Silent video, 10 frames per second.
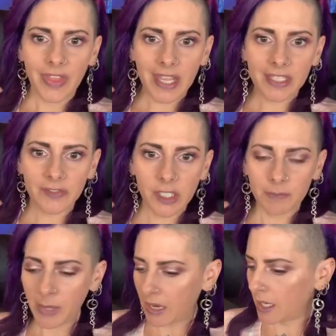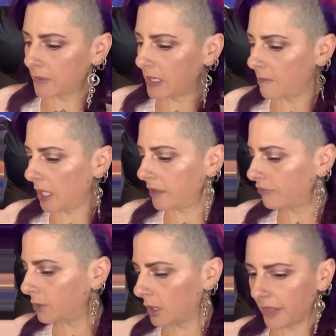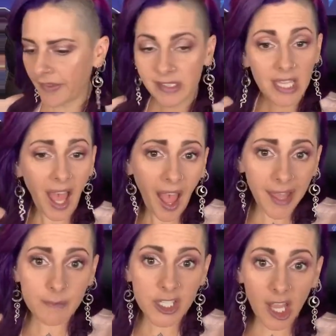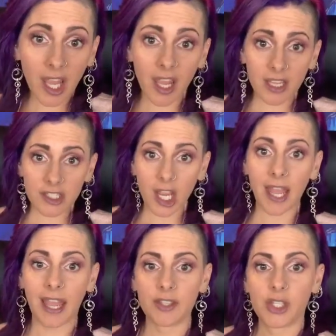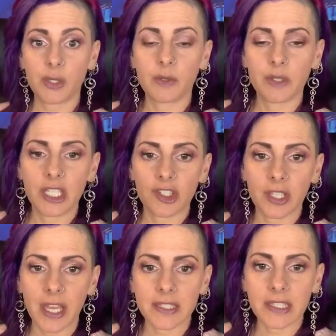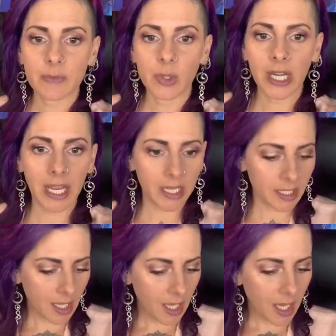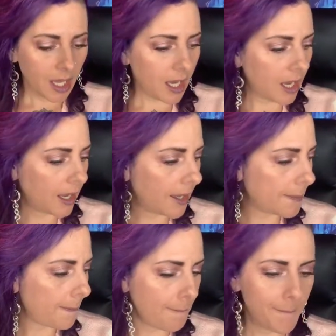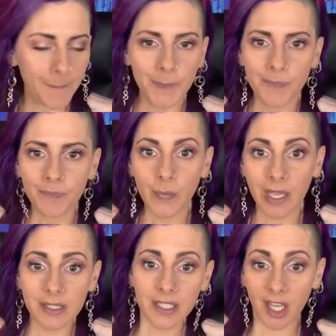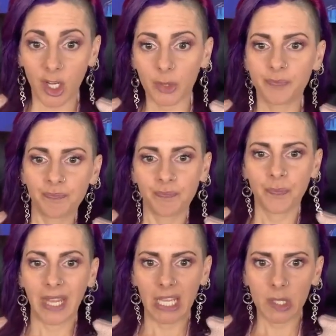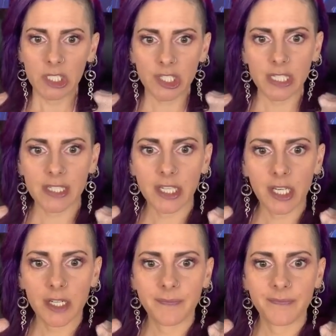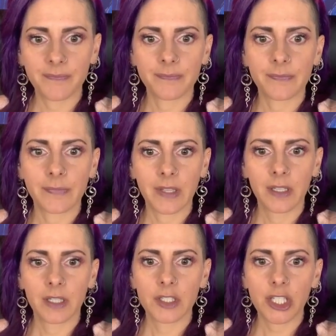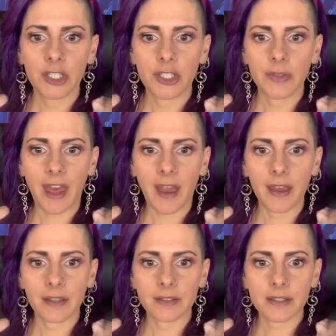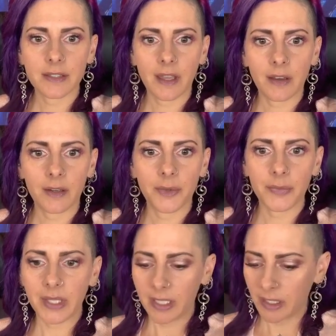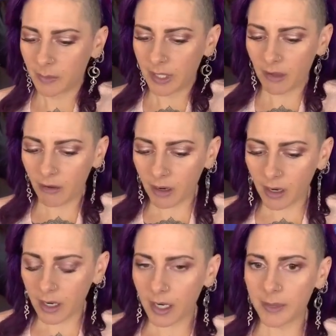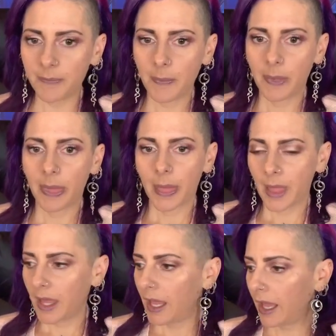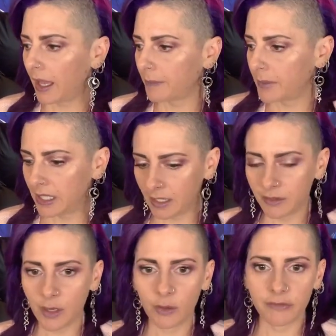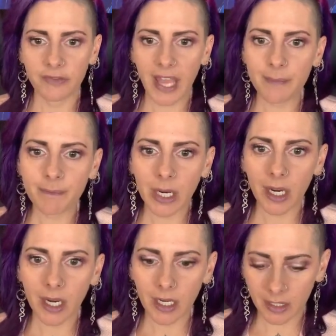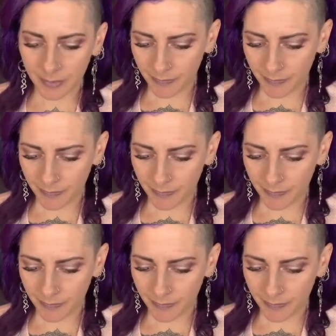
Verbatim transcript: thanks for bearing with me for the time change. I had to teach class this morning. Um, so it was just easier to do that. So here we are. Happy November.